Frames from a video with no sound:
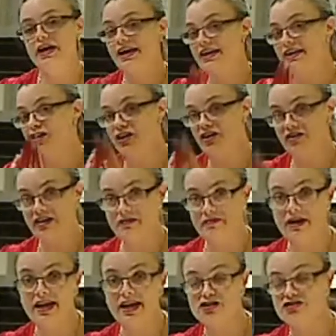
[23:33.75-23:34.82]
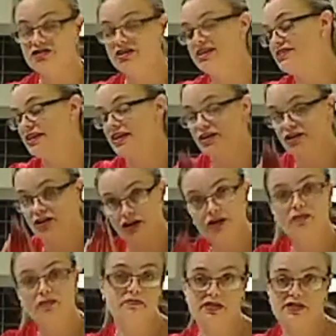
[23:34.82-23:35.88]
and her email address and her
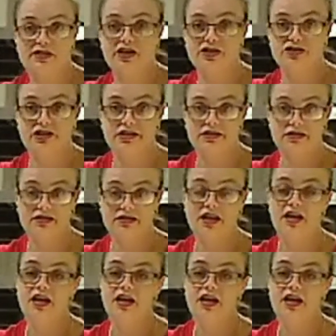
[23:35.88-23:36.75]
website address.